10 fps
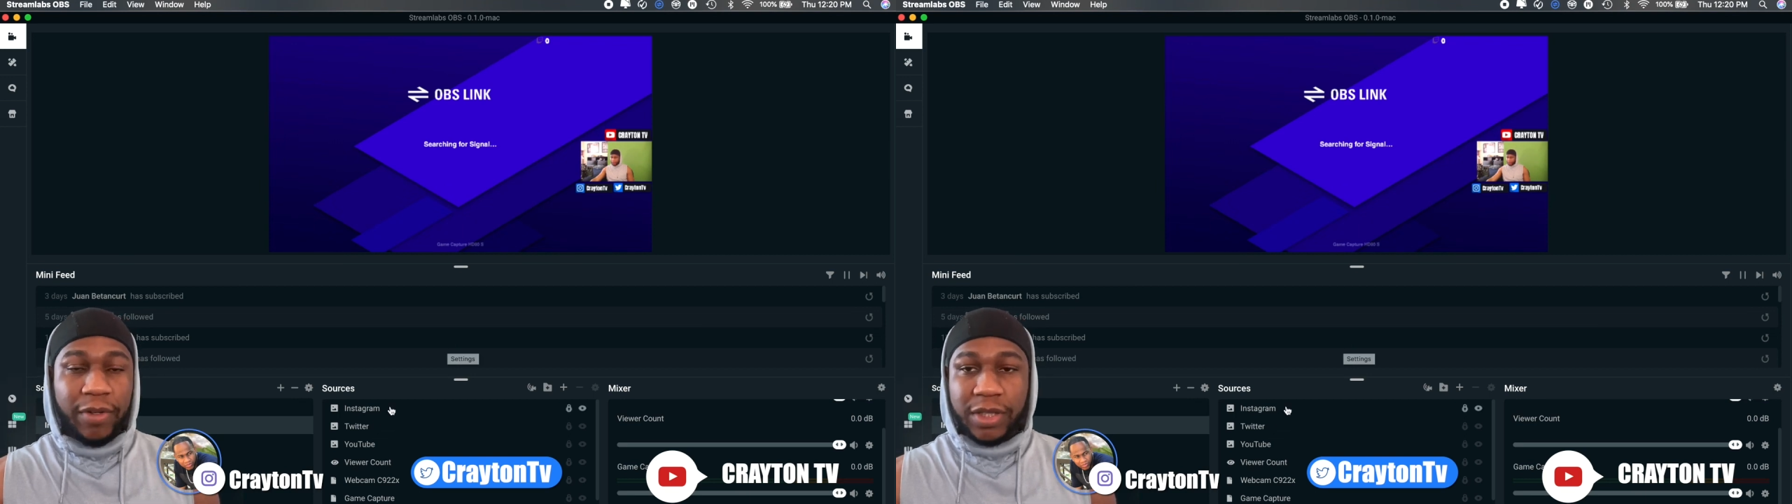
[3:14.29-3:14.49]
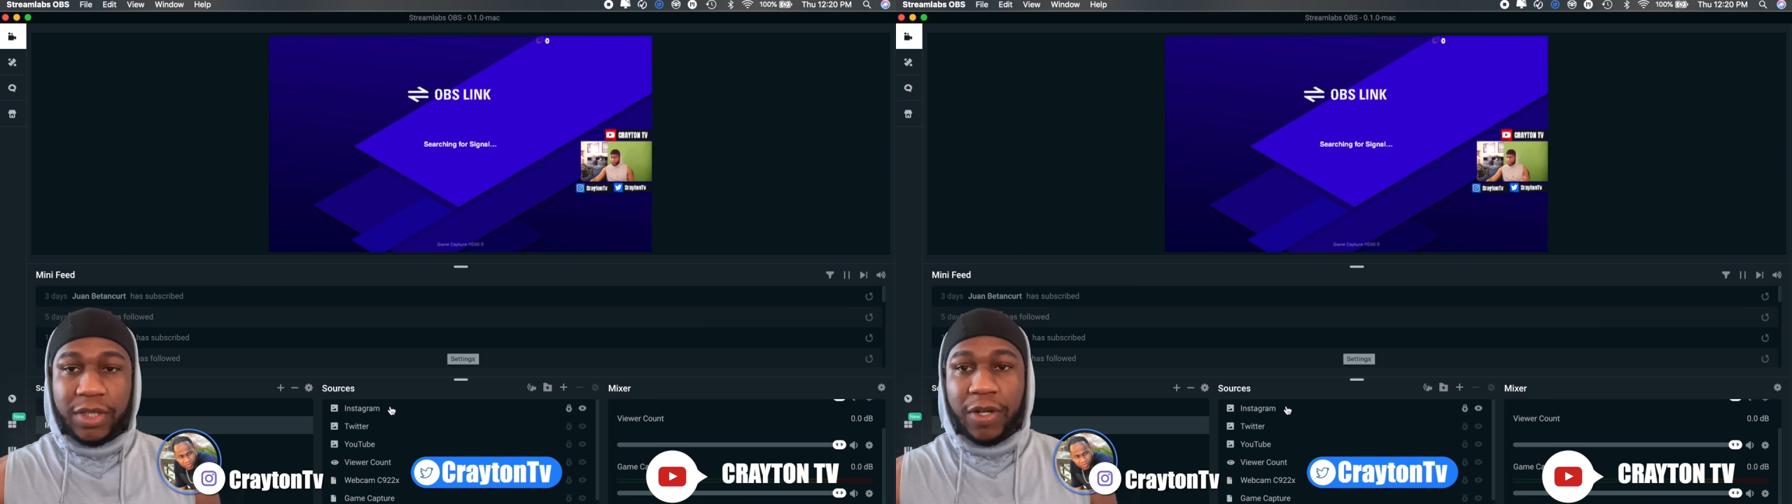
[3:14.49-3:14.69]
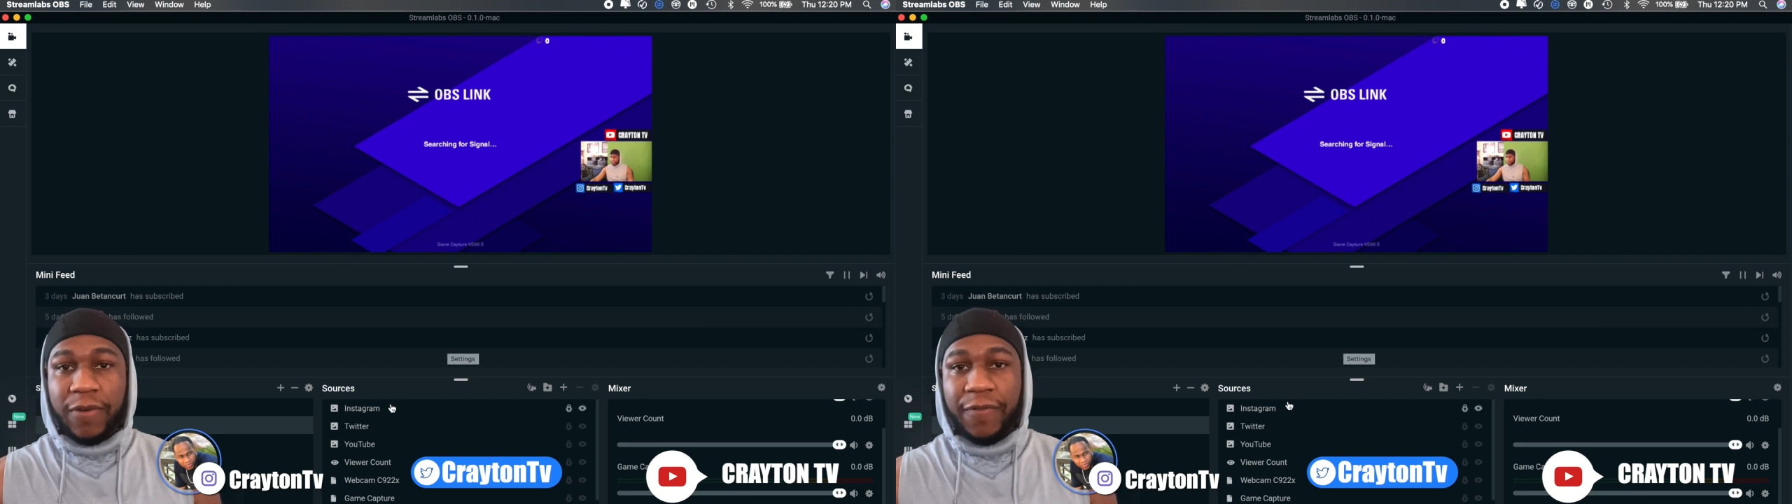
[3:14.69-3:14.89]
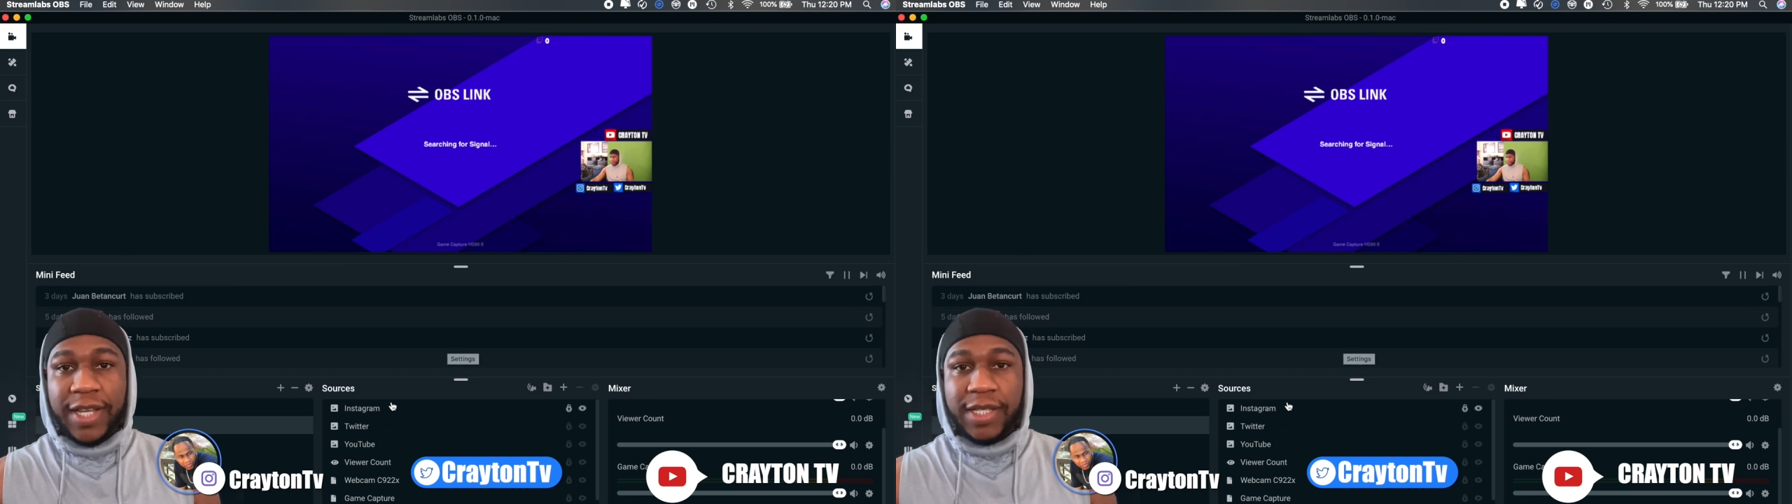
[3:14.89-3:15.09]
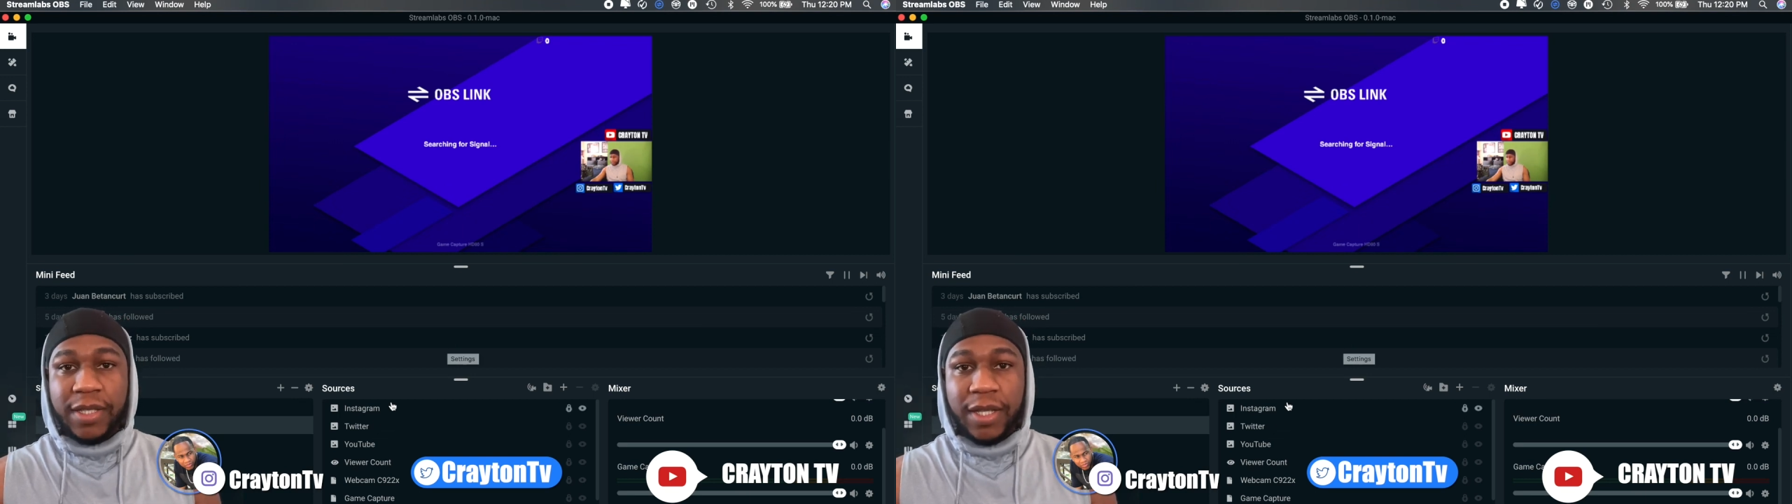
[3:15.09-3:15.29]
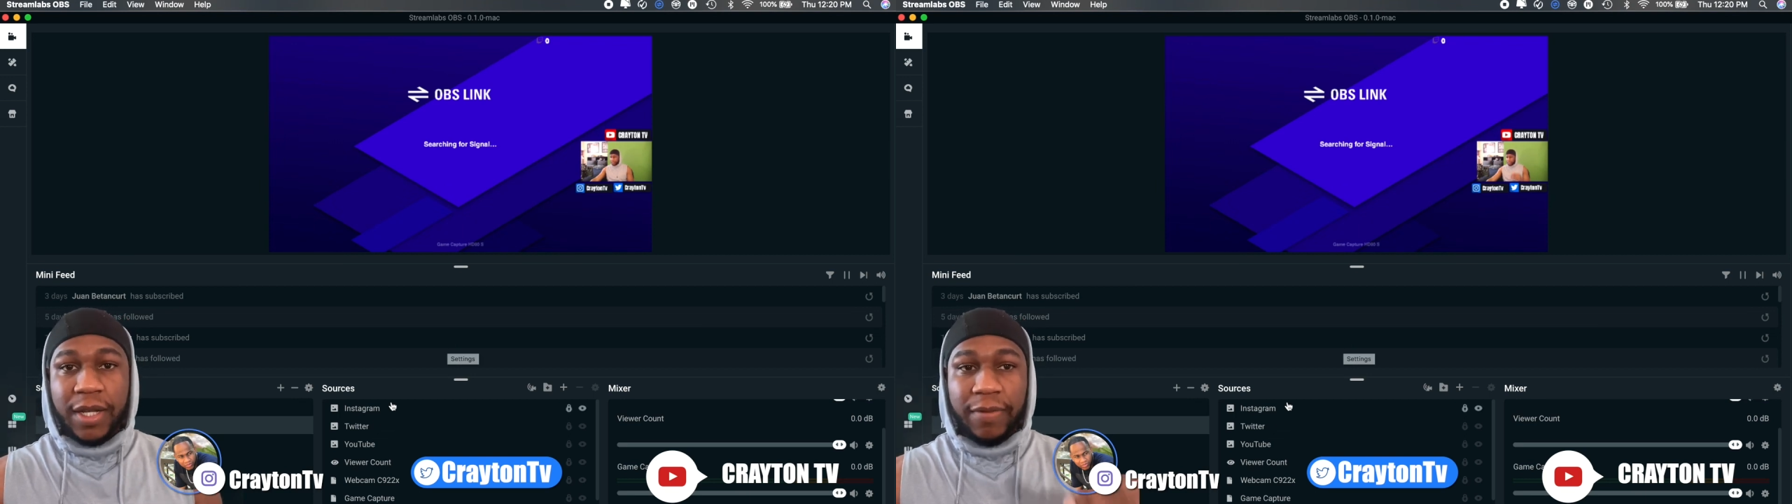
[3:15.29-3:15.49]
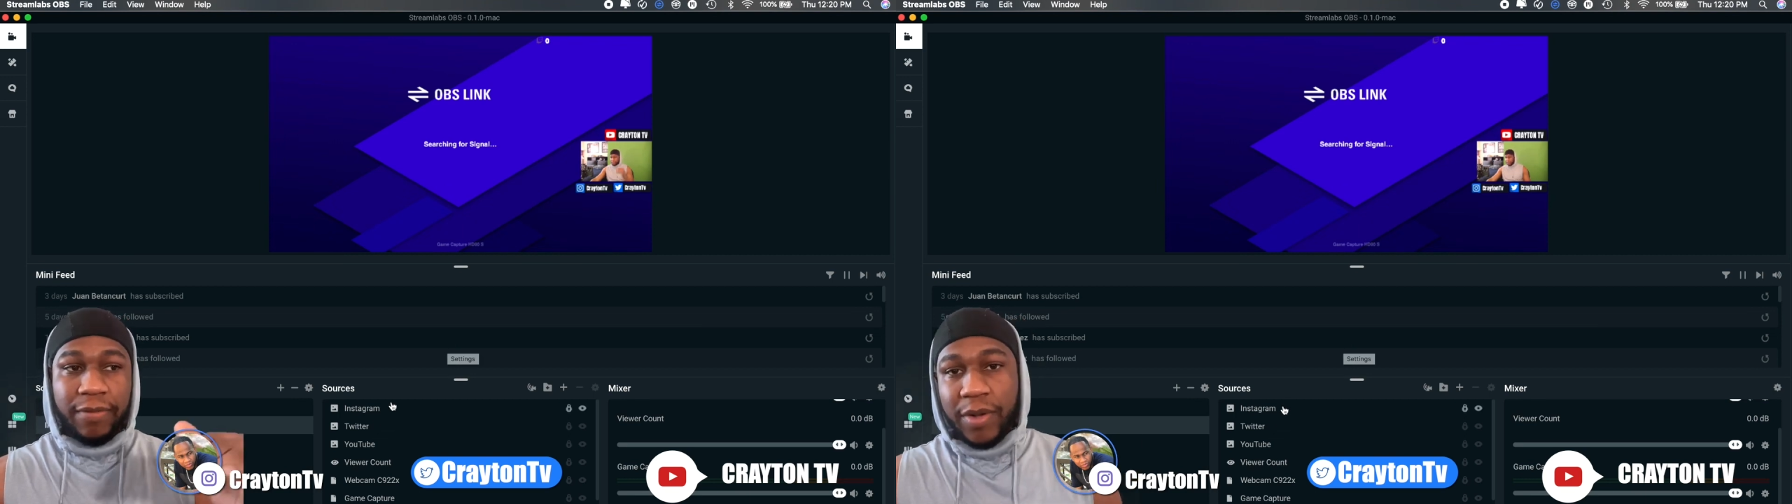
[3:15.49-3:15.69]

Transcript: because you know face uh,